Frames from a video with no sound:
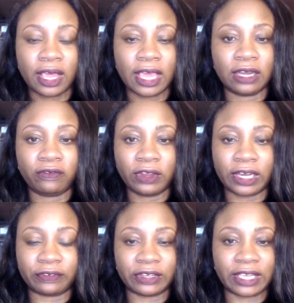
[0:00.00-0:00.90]
In
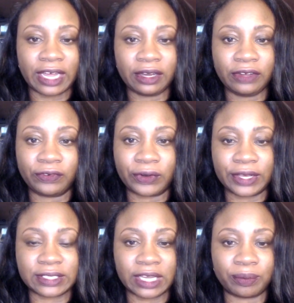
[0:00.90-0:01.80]
Philadelphia County, for
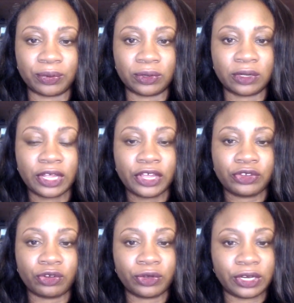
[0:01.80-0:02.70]
example,
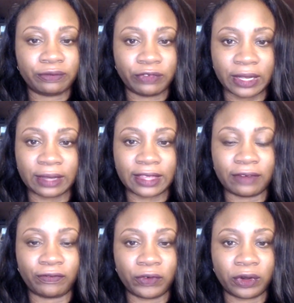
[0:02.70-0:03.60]
you're going to fill out
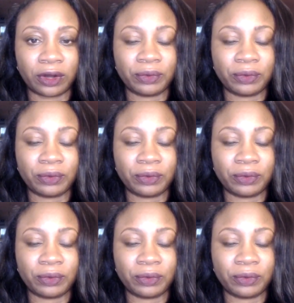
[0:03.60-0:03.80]
that form.